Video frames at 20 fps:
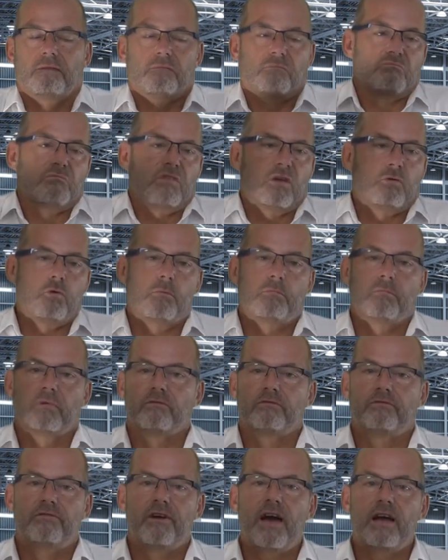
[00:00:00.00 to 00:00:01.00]
Equipment
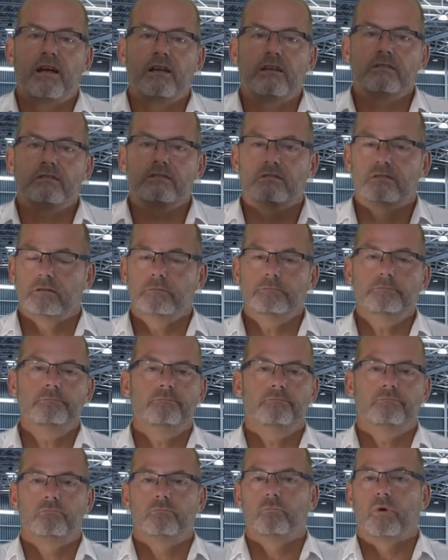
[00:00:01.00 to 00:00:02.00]
fails,
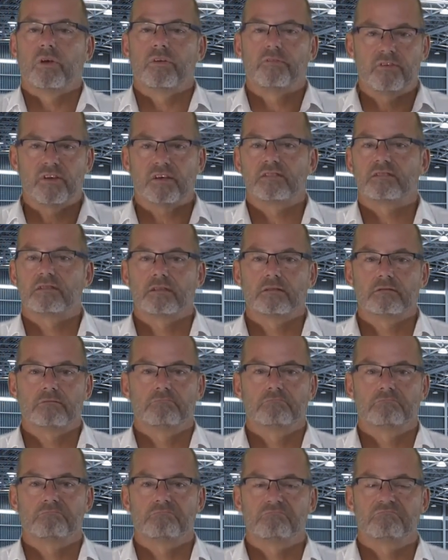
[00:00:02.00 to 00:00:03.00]
we fix it.
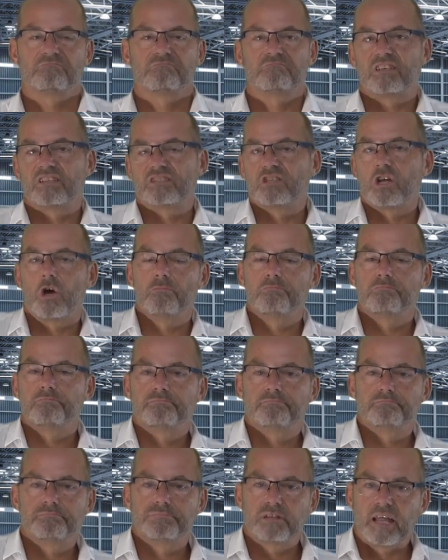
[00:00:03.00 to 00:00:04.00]
There's no
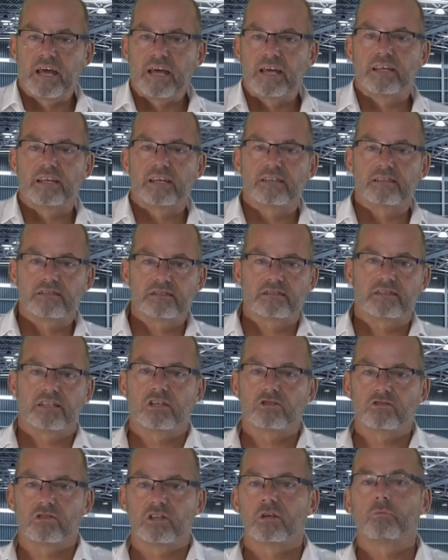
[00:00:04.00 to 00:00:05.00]
planning and
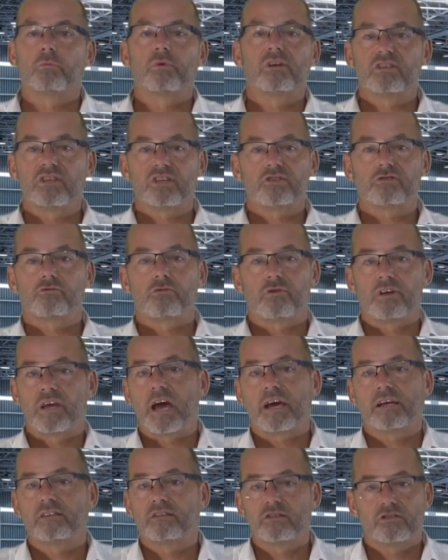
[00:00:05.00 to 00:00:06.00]
scheduling, we just
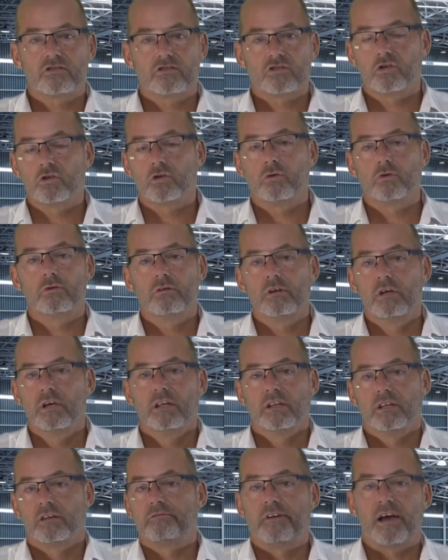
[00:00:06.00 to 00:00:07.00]
react to
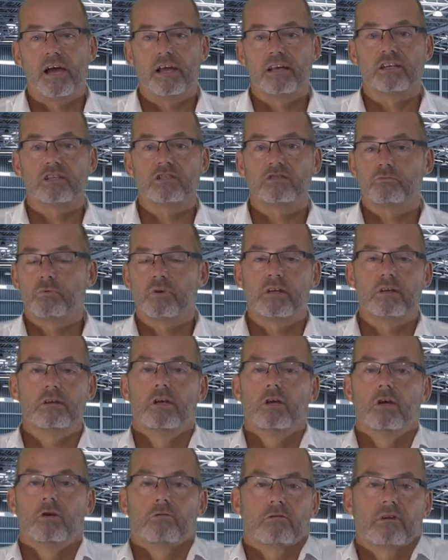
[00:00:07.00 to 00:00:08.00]
the failures. We
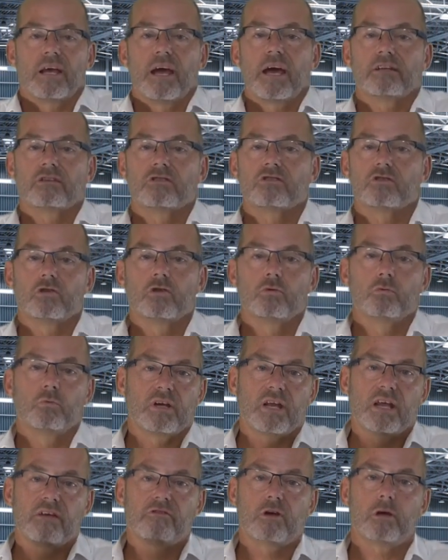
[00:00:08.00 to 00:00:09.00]
react to
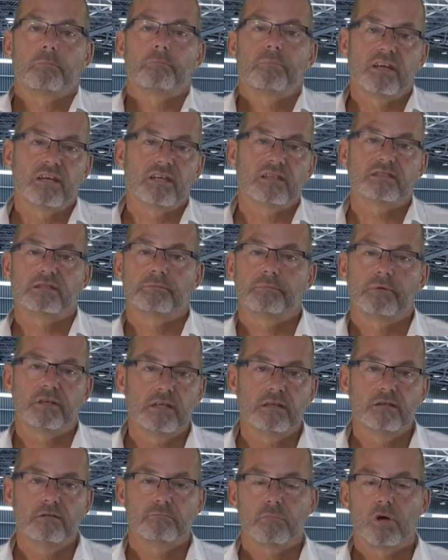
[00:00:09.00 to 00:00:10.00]
whatever appears to
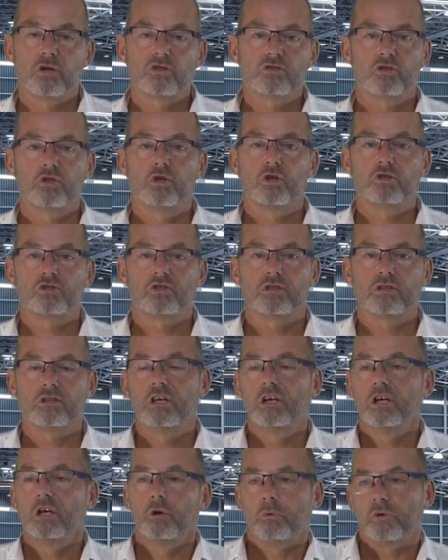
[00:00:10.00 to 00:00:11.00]
be most urgent.
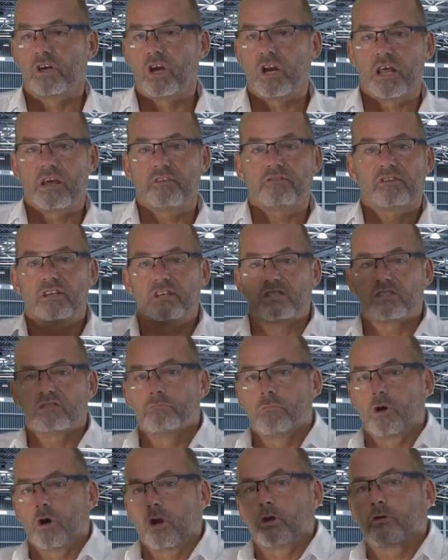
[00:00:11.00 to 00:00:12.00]
We don't have condition
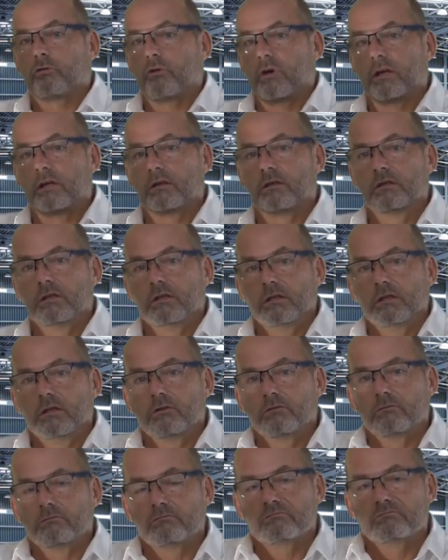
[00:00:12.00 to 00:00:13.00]
monitoring,
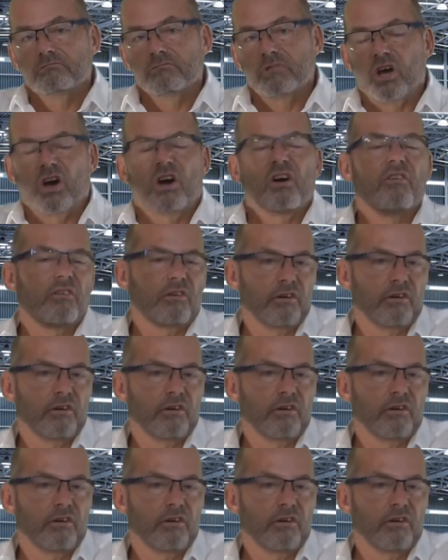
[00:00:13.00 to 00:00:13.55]
or